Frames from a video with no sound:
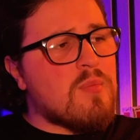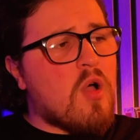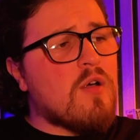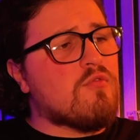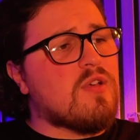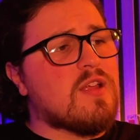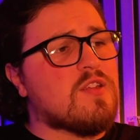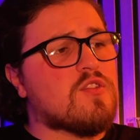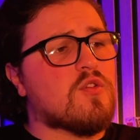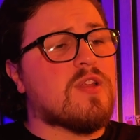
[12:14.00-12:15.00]
But I've really
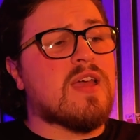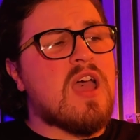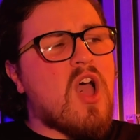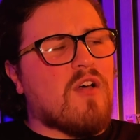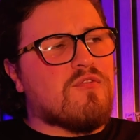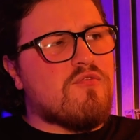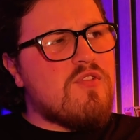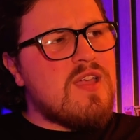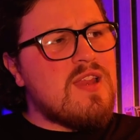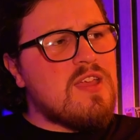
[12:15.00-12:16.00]
enjoyed it. I've
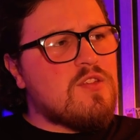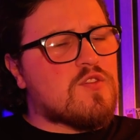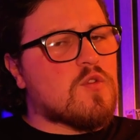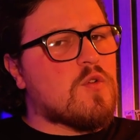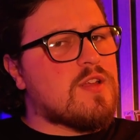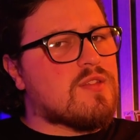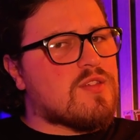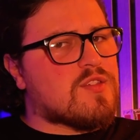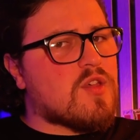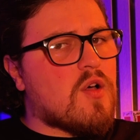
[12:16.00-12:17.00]
really enjoyed
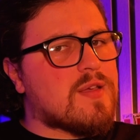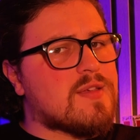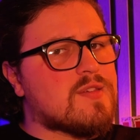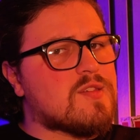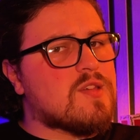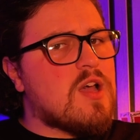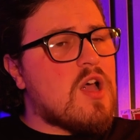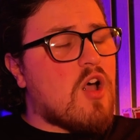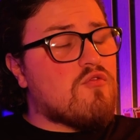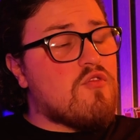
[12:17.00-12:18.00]
the size.
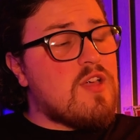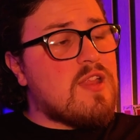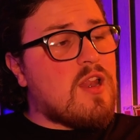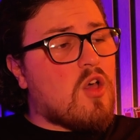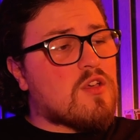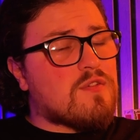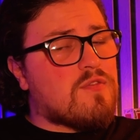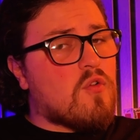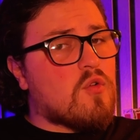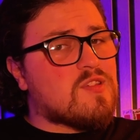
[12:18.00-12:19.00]
I really like a
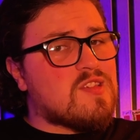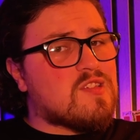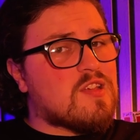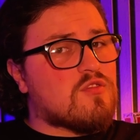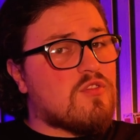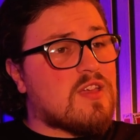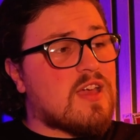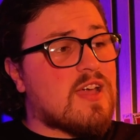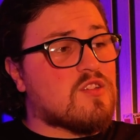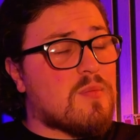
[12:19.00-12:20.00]
46 ring
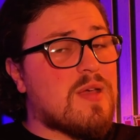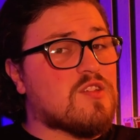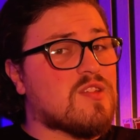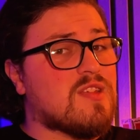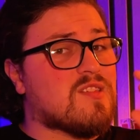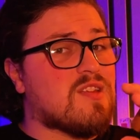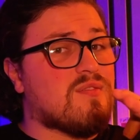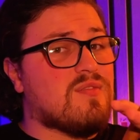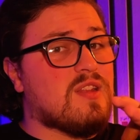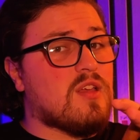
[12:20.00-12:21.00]
gauge. I mentioned this in
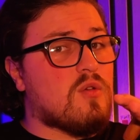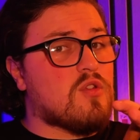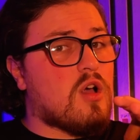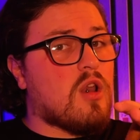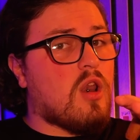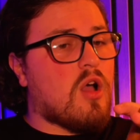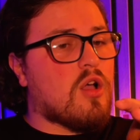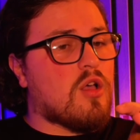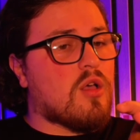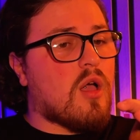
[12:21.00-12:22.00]
a video not
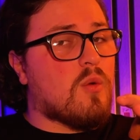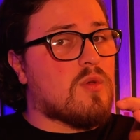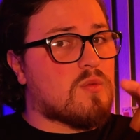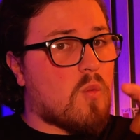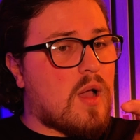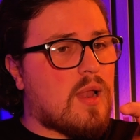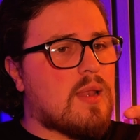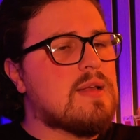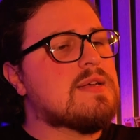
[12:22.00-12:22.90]
long ago as well.